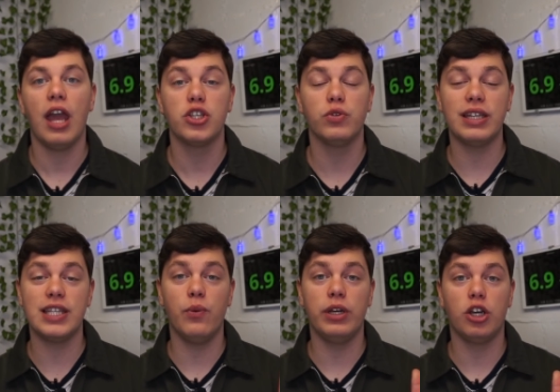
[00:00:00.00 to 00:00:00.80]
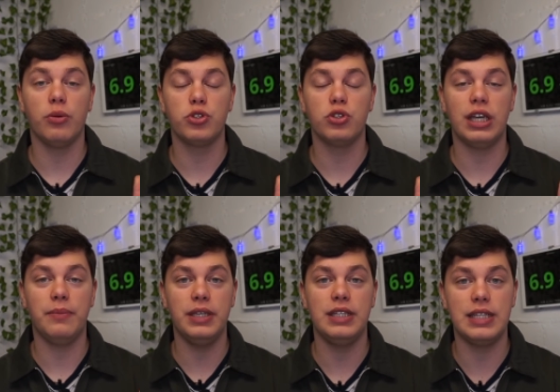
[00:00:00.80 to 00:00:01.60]
So that's it when it comes to
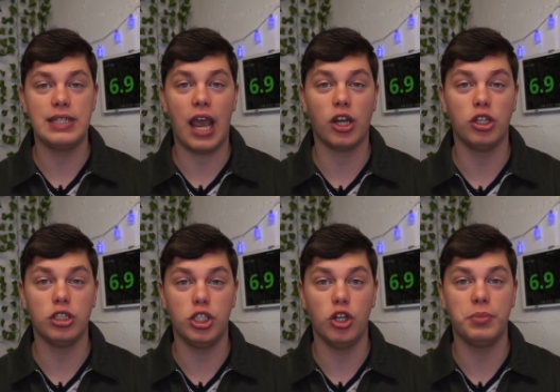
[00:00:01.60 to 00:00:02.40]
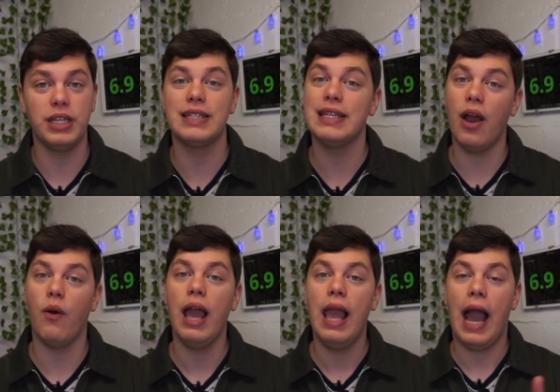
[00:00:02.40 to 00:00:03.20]
diabetes technology updates.
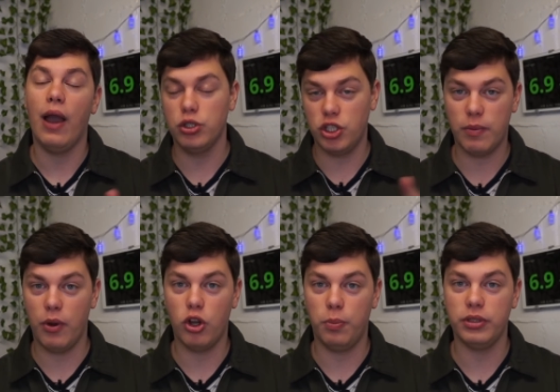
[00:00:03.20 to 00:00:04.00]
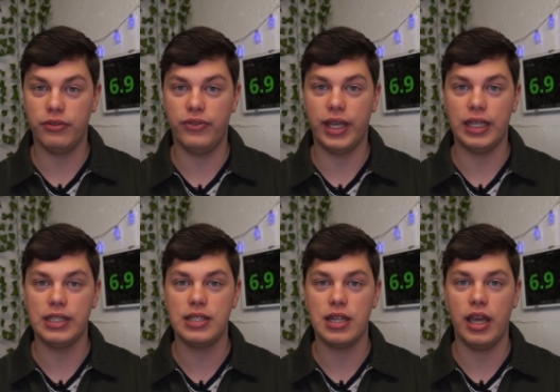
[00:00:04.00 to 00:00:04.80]
Now, I want to talk about a couple of
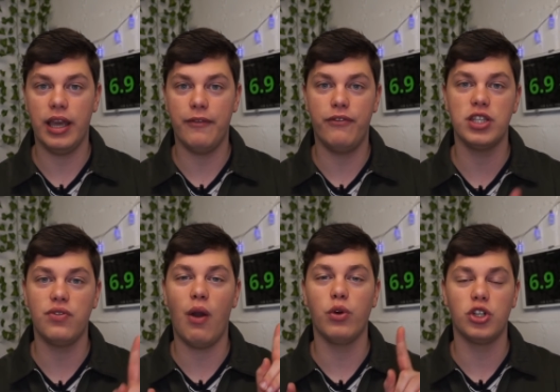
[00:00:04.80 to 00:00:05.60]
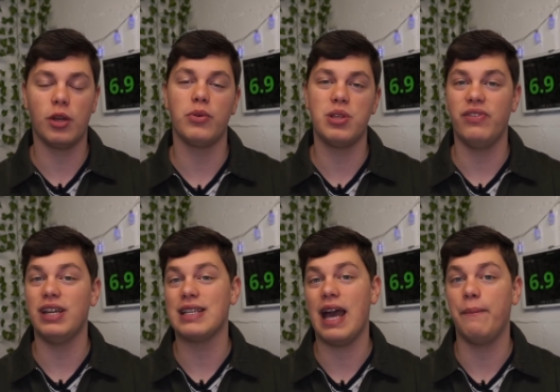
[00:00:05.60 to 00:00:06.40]
things. Uh, first of all, I want to talk about something
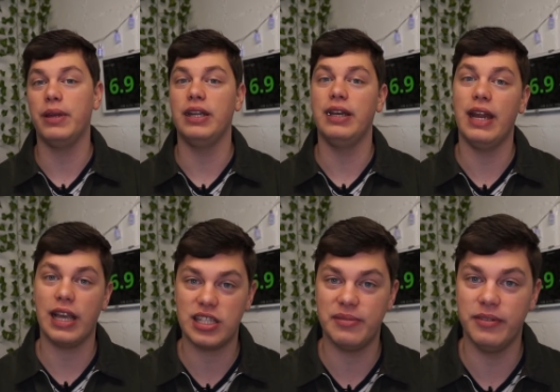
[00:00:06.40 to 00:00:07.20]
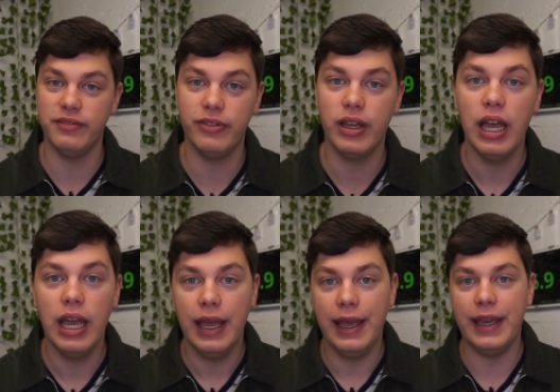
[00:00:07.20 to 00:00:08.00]
that's happening next month.
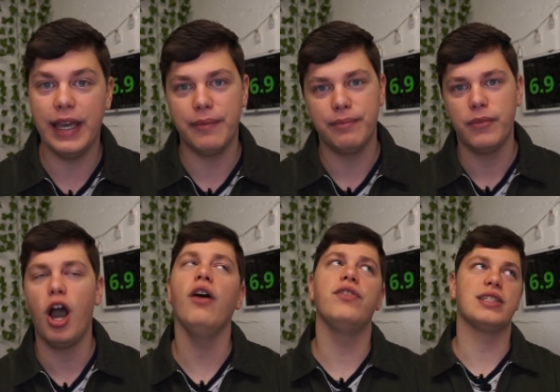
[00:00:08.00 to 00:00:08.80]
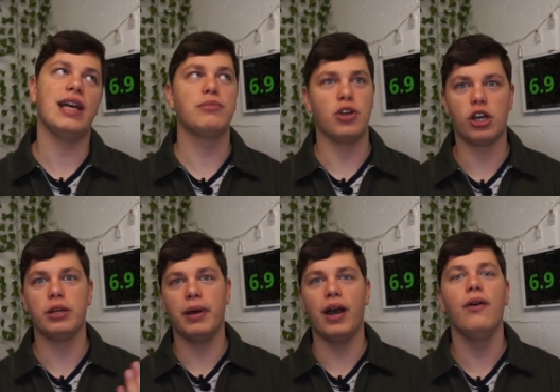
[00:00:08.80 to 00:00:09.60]
Um, obviously, I'm talking
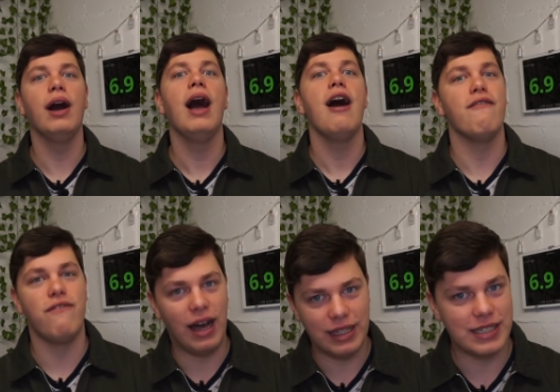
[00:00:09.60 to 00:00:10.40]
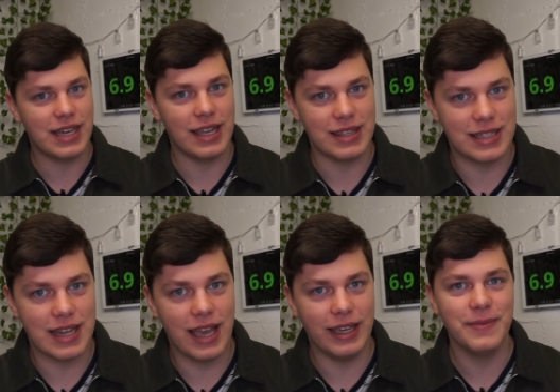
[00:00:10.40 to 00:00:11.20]
about Valentine's
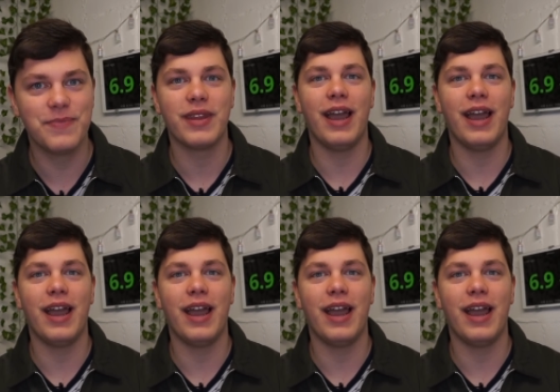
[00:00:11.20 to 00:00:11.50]
Day.